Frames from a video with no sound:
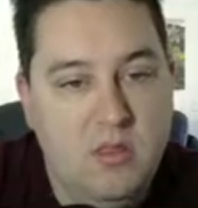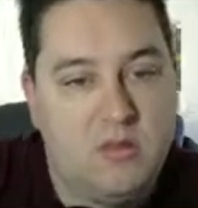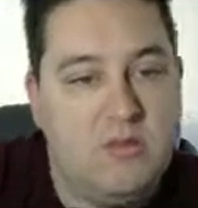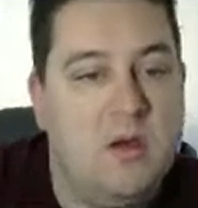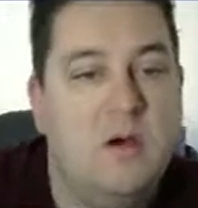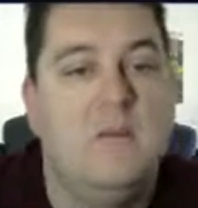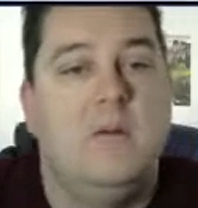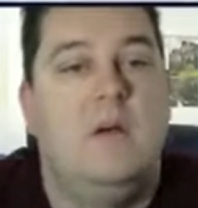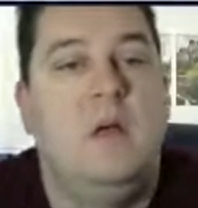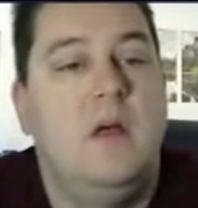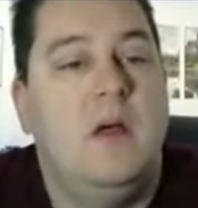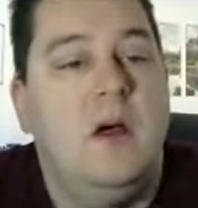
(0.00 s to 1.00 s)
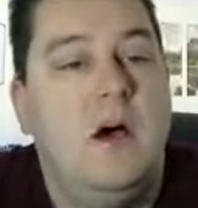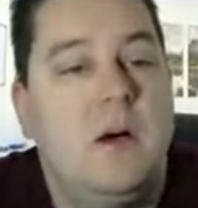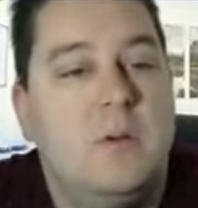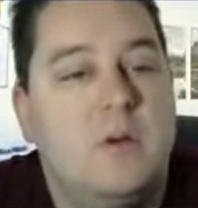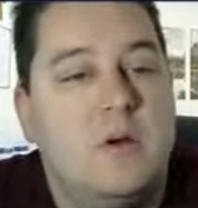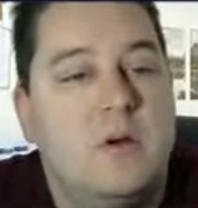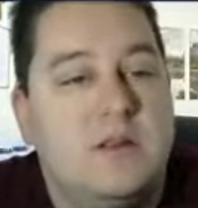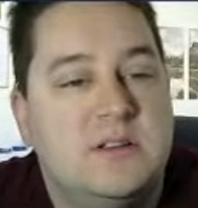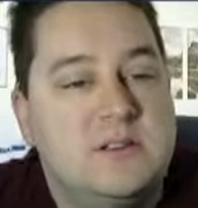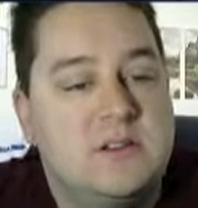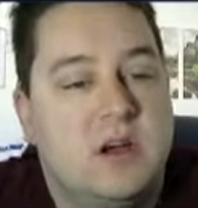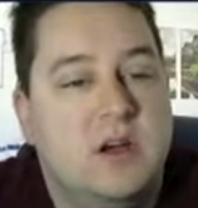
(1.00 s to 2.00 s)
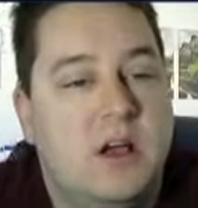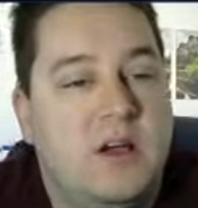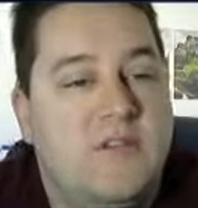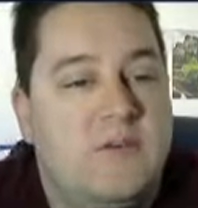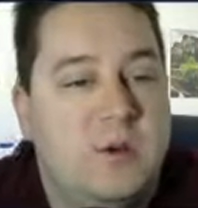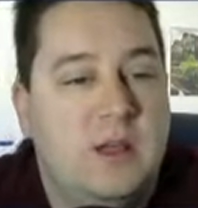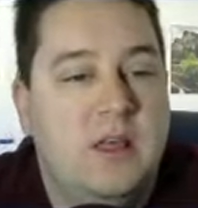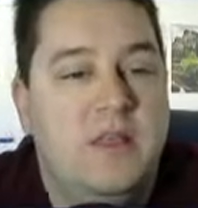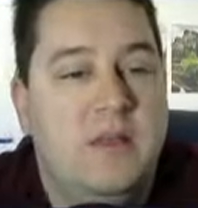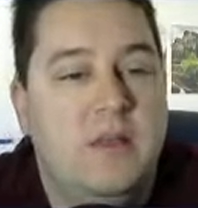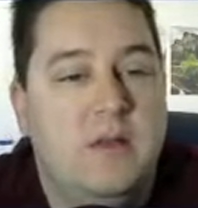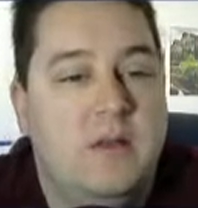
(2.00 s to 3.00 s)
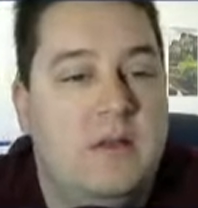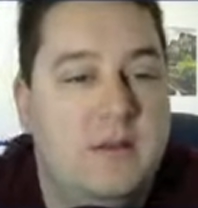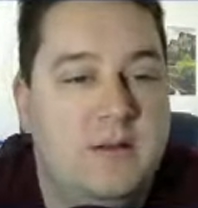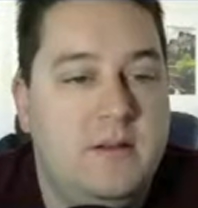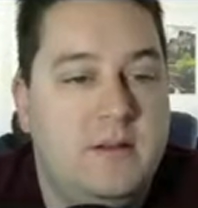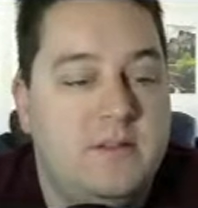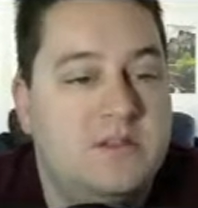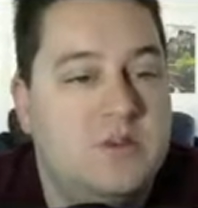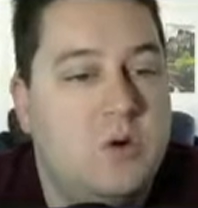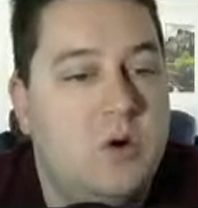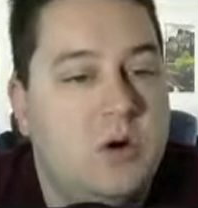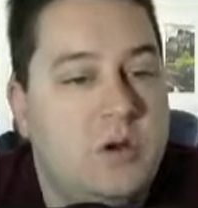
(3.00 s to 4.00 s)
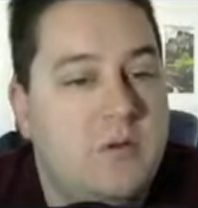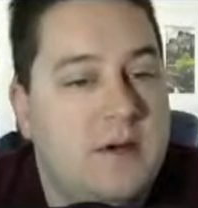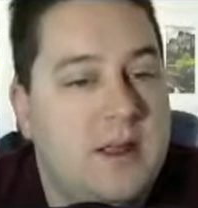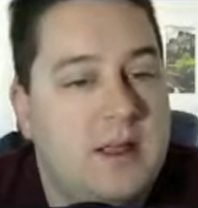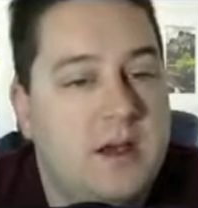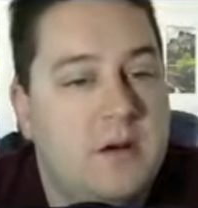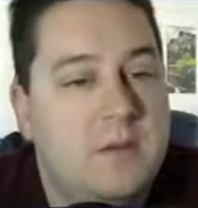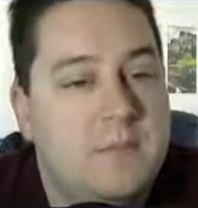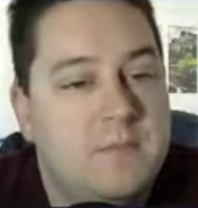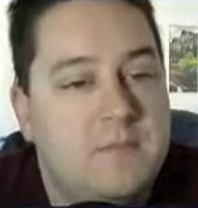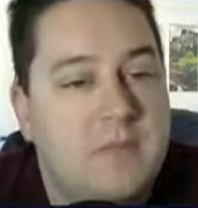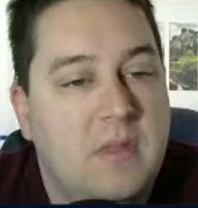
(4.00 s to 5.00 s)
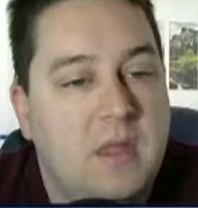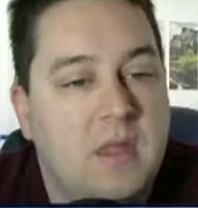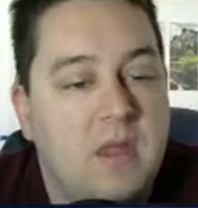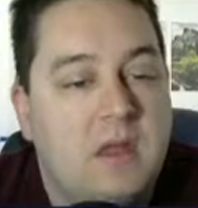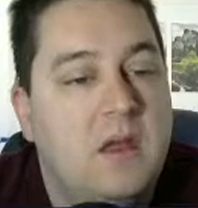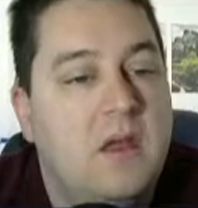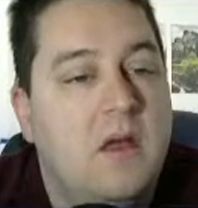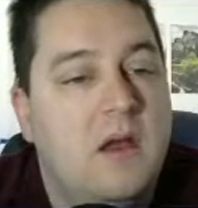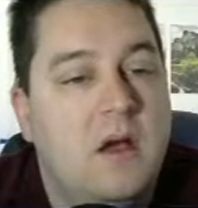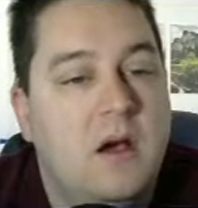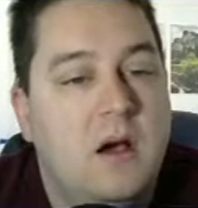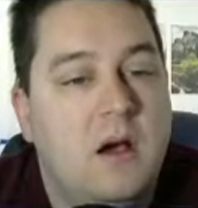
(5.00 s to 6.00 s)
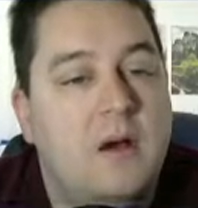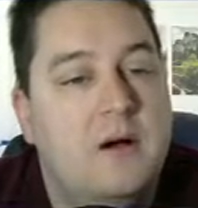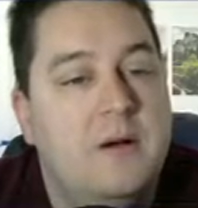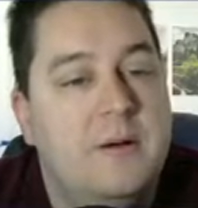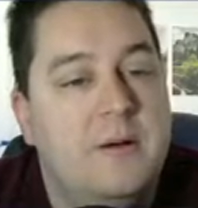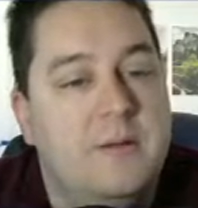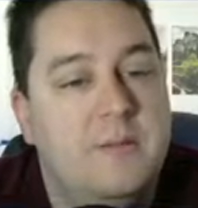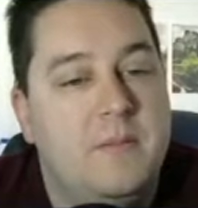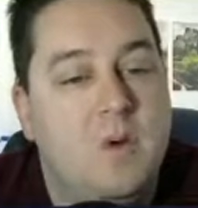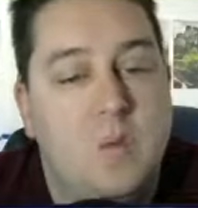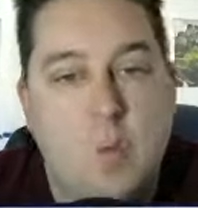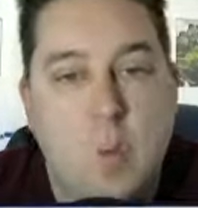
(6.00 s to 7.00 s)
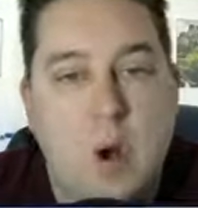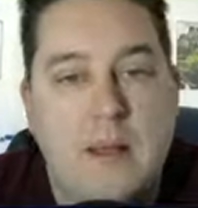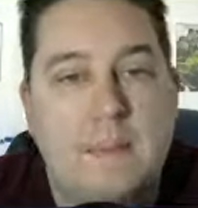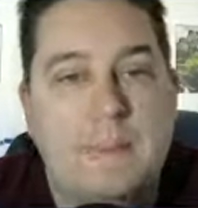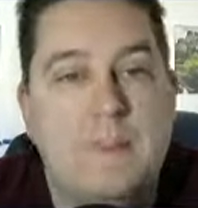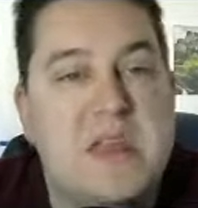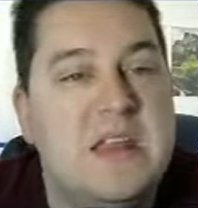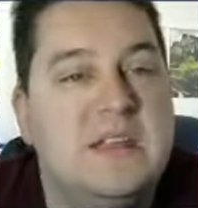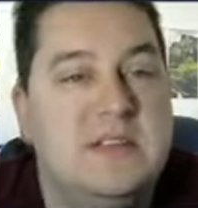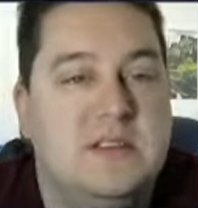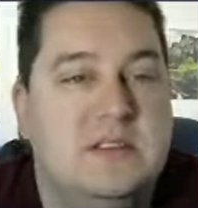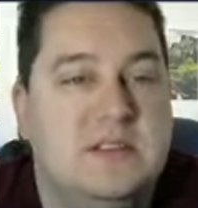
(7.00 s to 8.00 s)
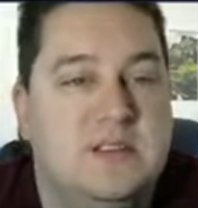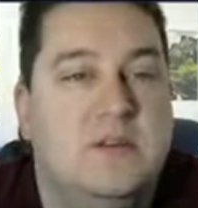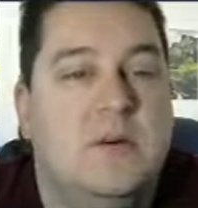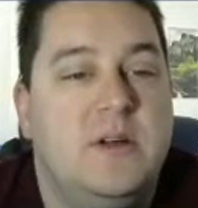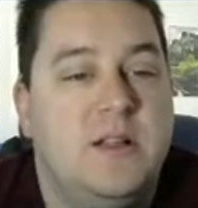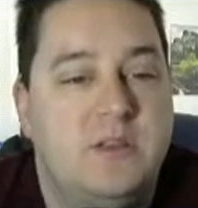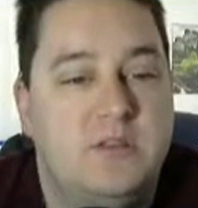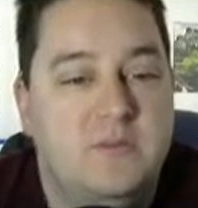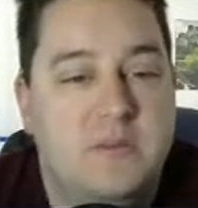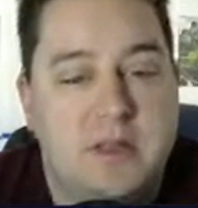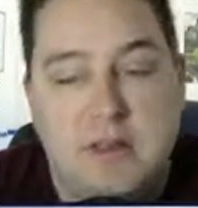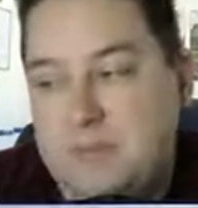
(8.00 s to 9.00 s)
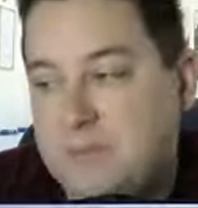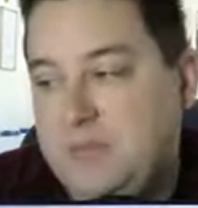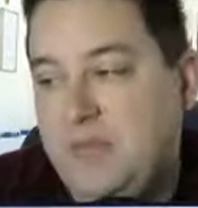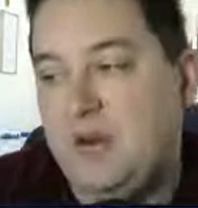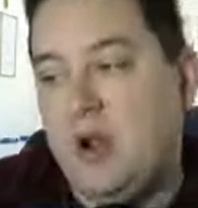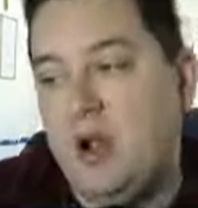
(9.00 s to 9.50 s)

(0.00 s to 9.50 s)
So we're going to start off with this quarter note right here. What beat is it going to be? Your